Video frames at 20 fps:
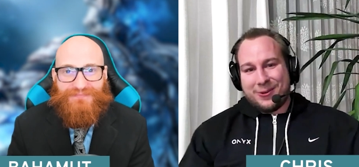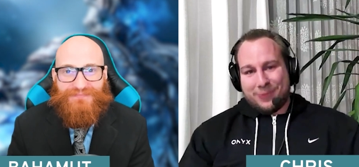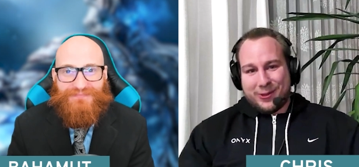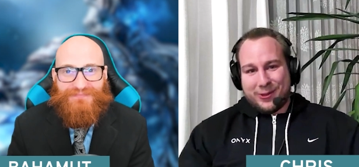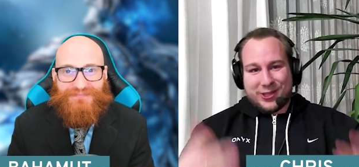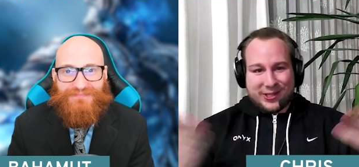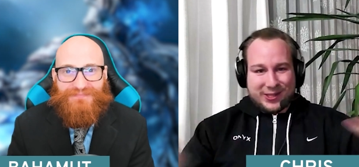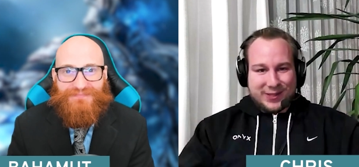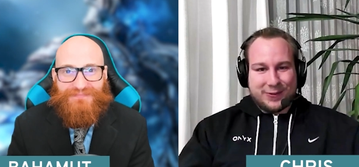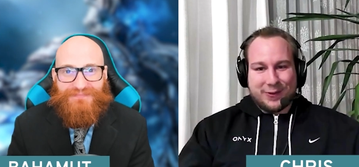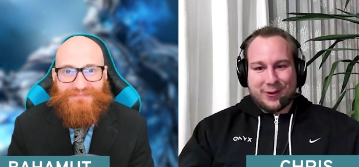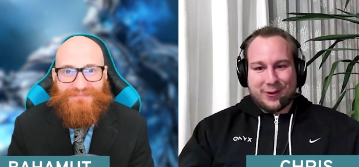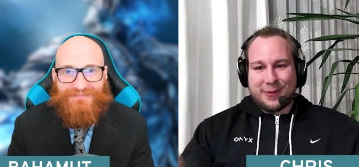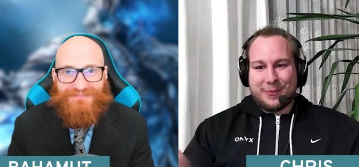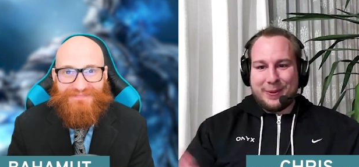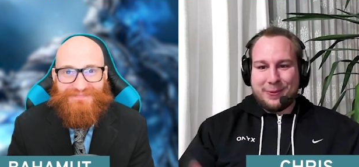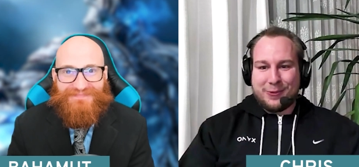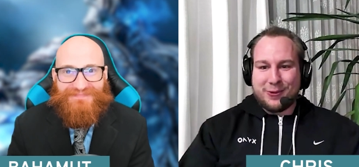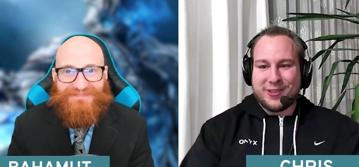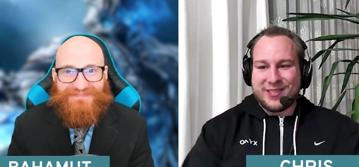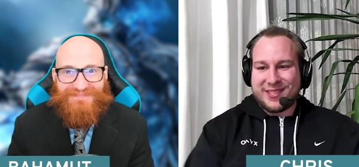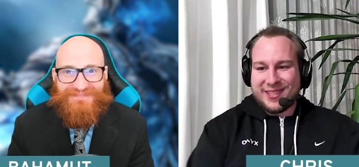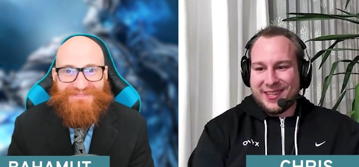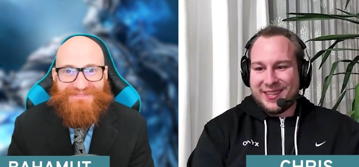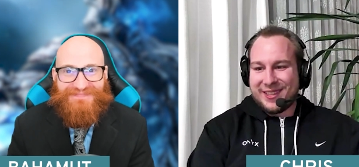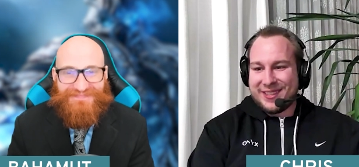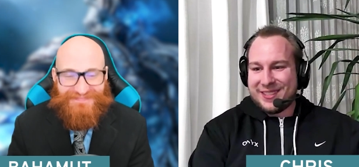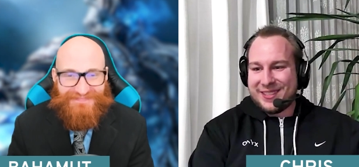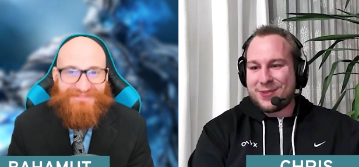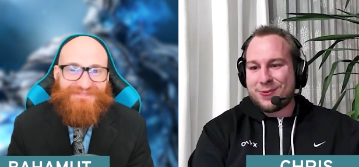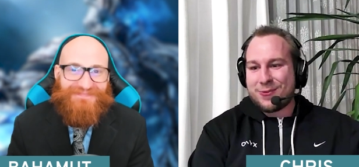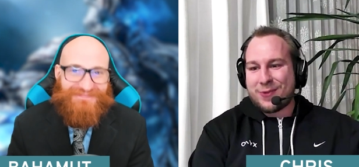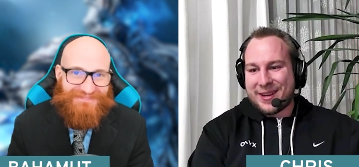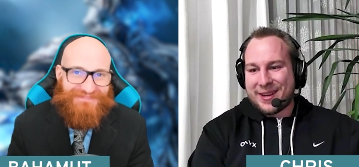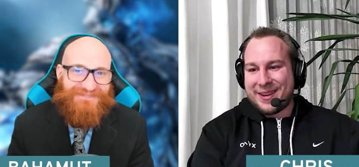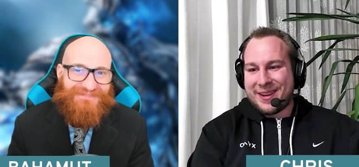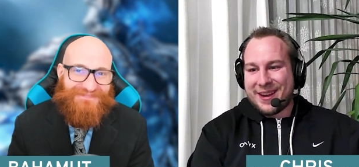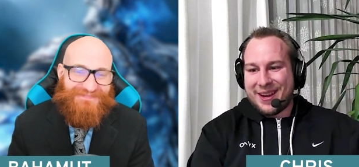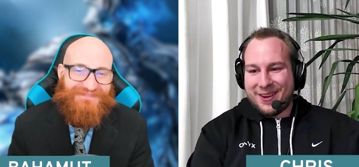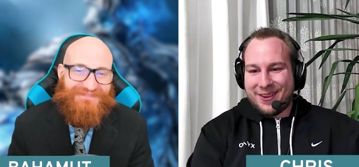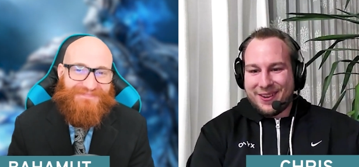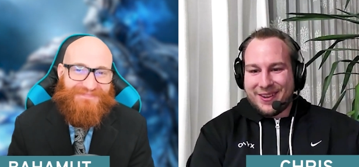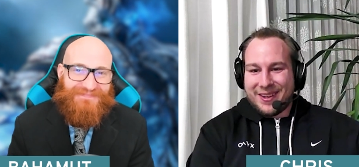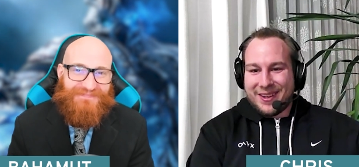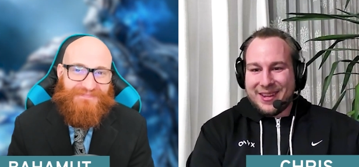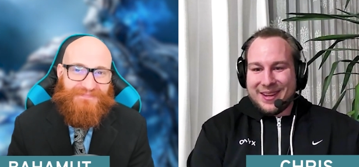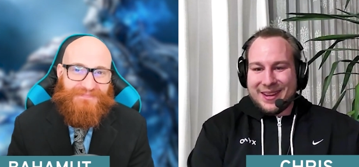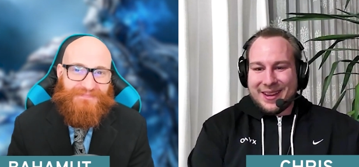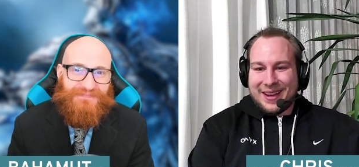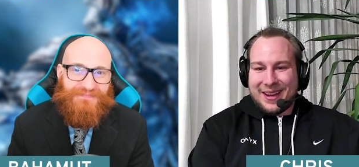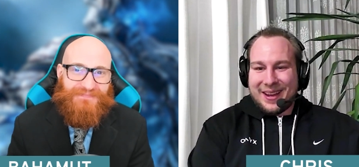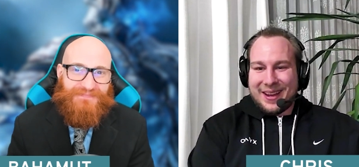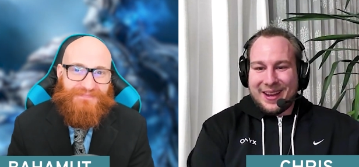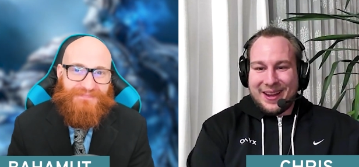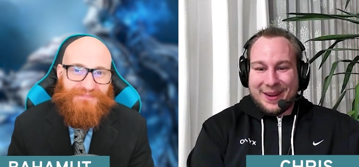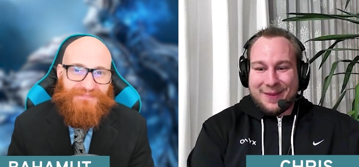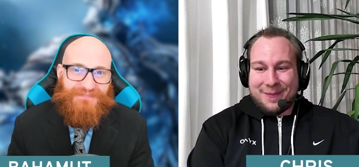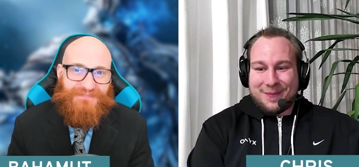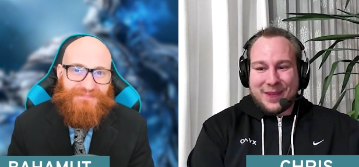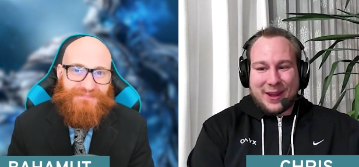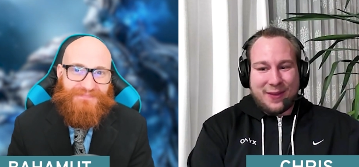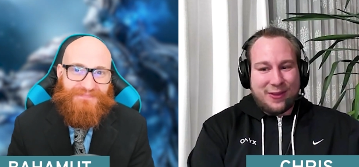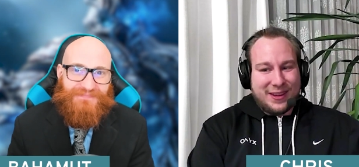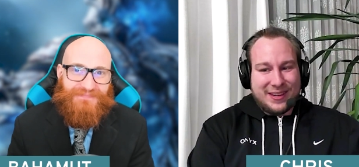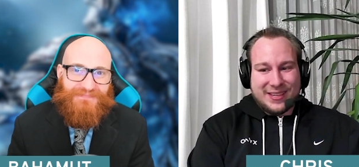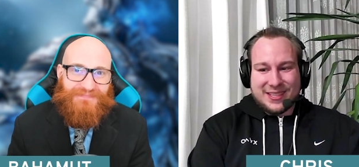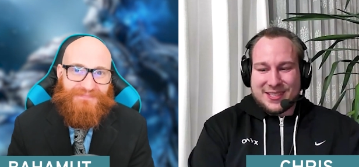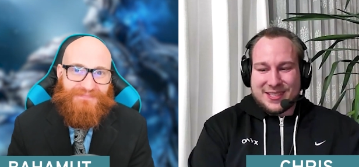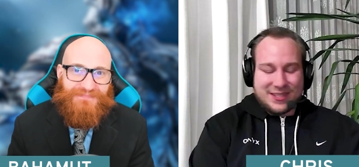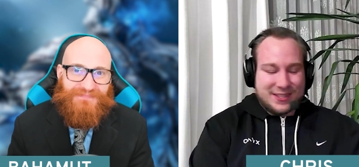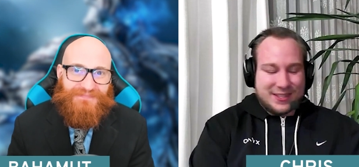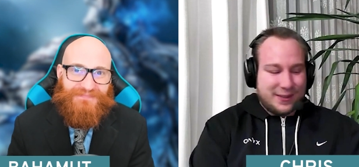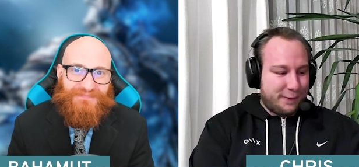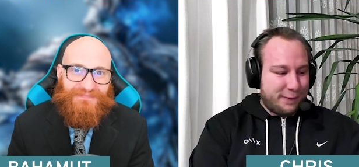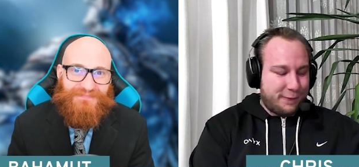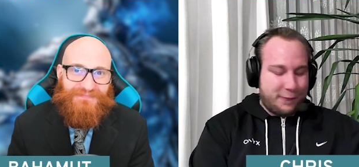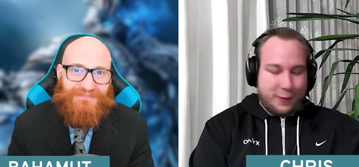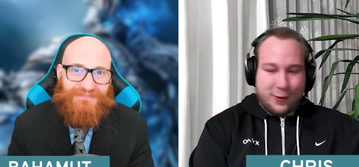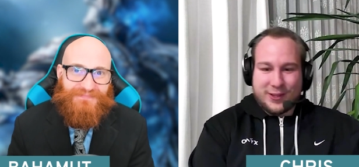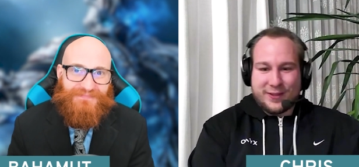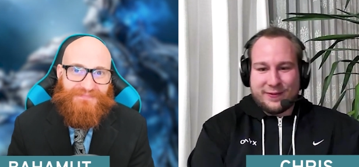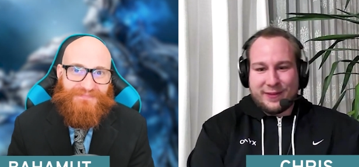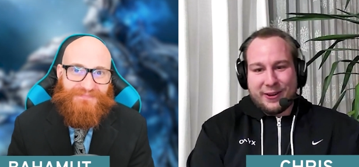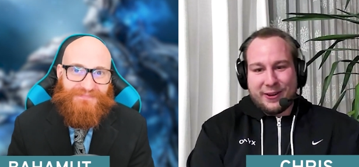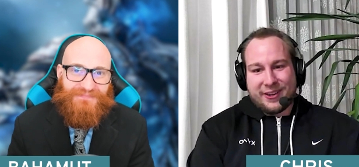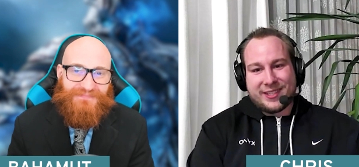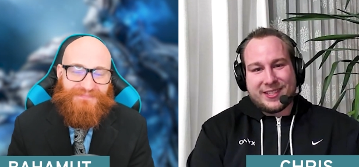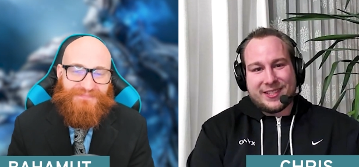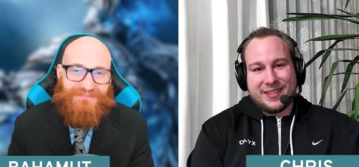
Speaker 1: which is for the people who are seeing this right now. Um, I think this is the first very ex